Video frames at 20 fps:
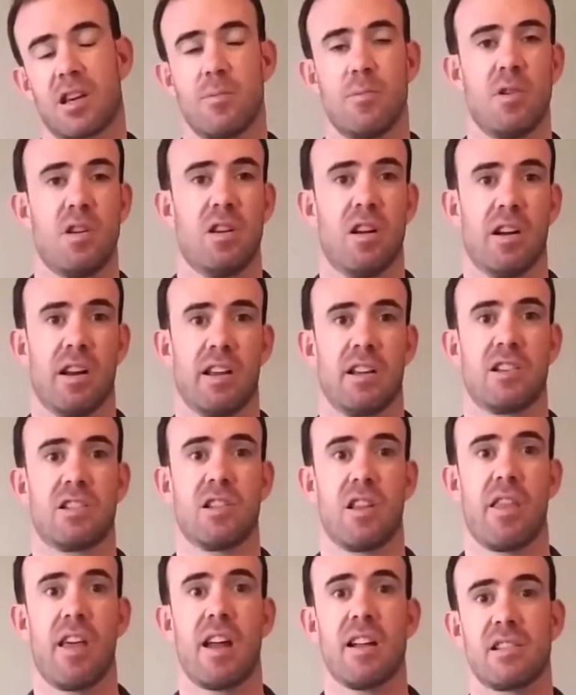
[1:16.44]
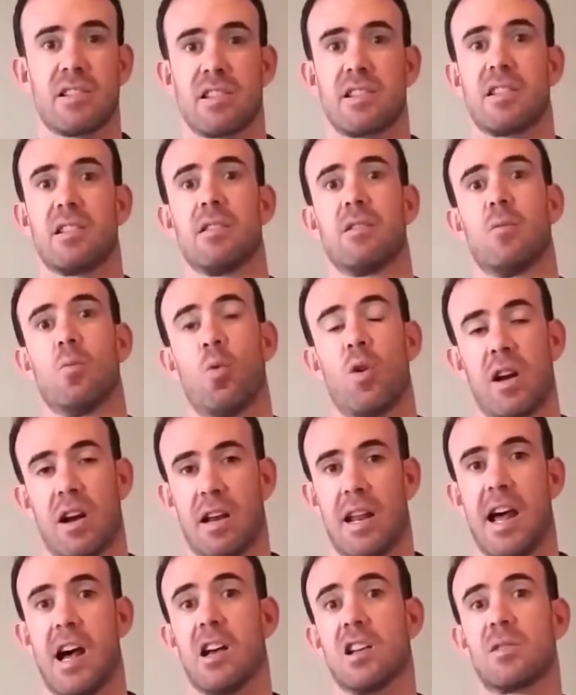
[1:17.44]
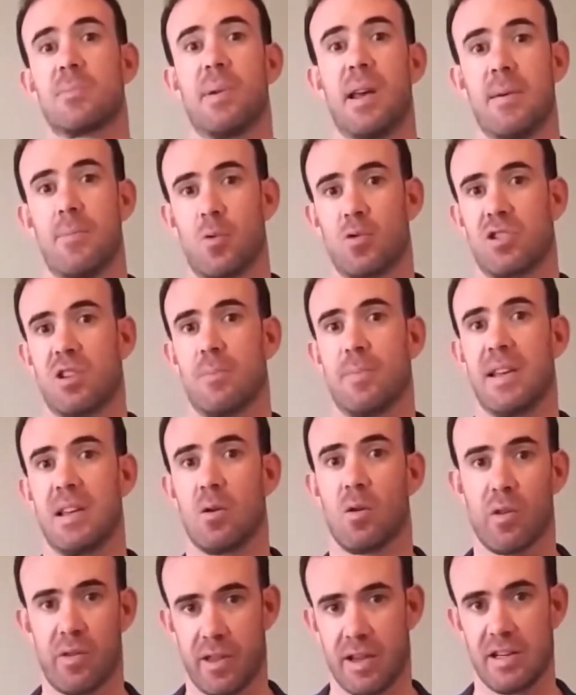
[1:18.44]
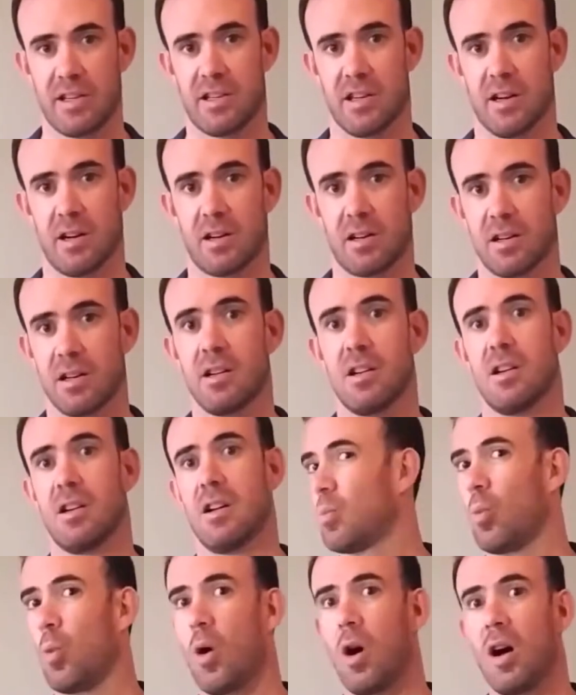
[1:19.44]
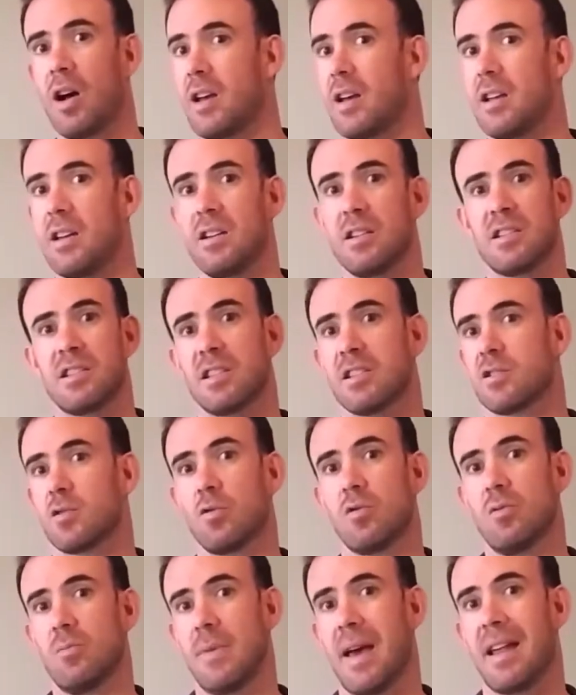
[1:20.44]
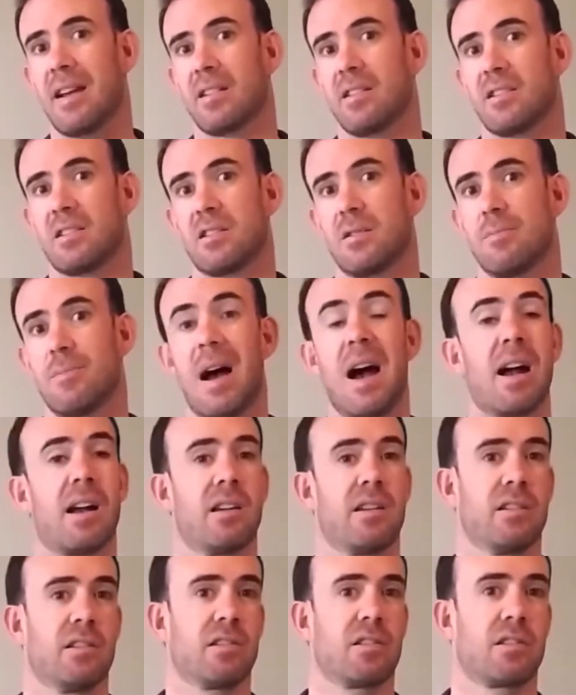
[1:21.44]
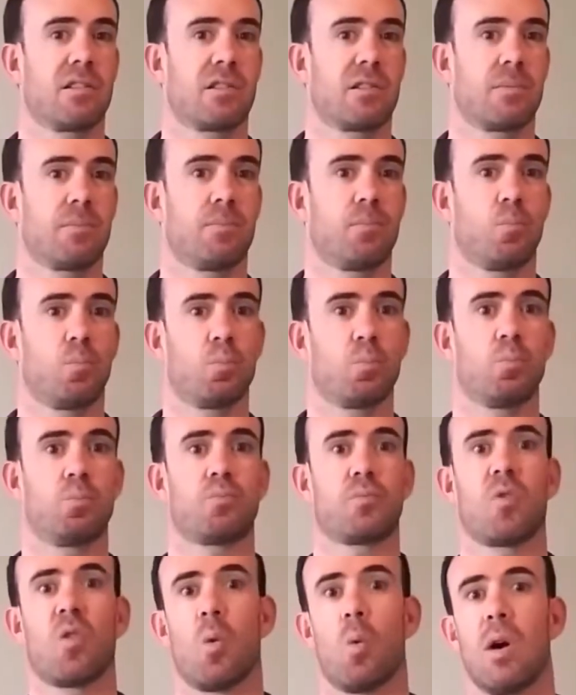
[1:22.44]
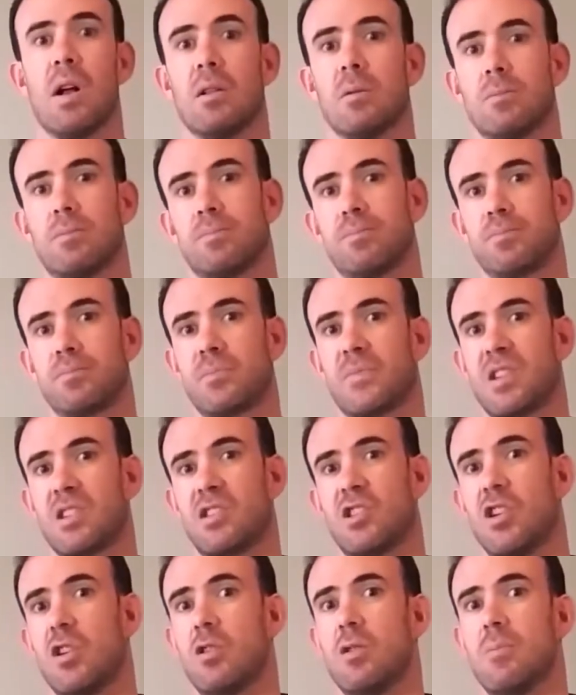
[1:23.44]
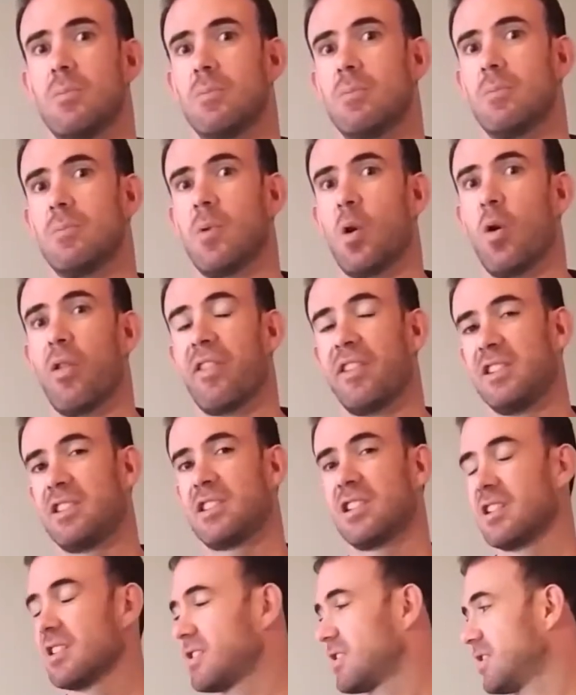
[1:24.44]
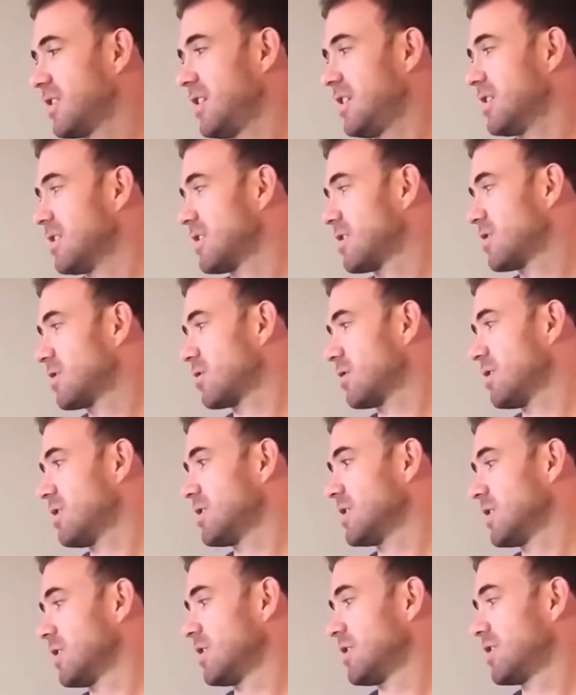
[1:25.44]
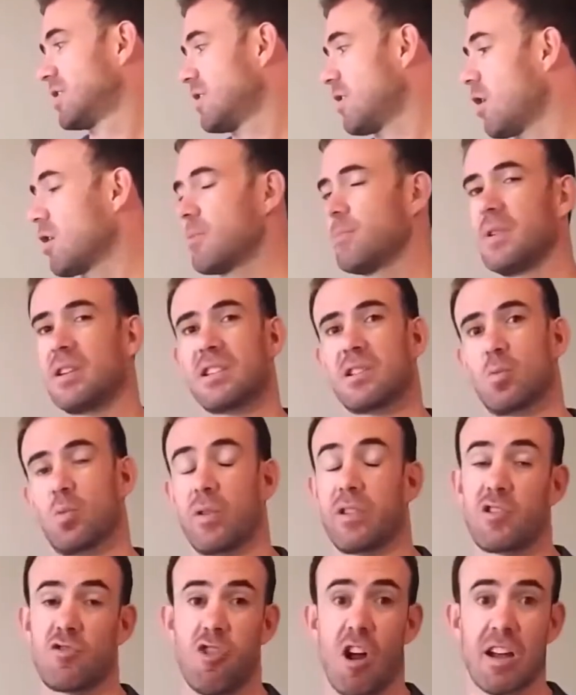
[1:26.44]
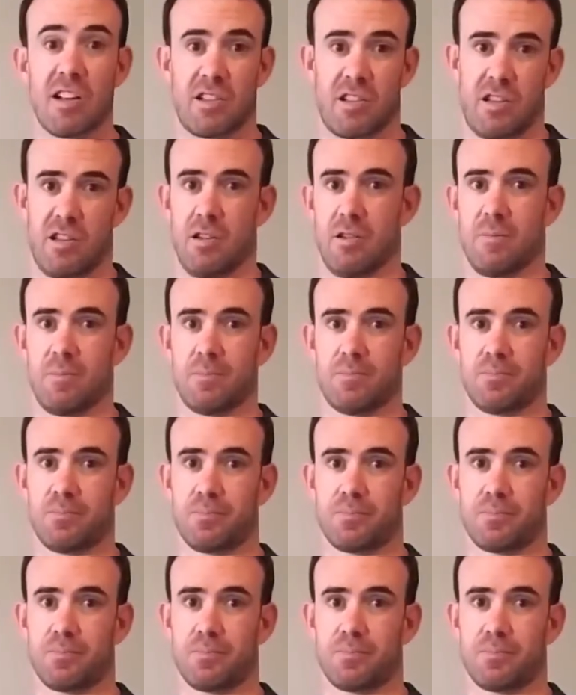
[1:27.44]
community. So that's what allows people to be authentic. Why does this all matter to marketers? Well, the term authenticity is synonymous with trust.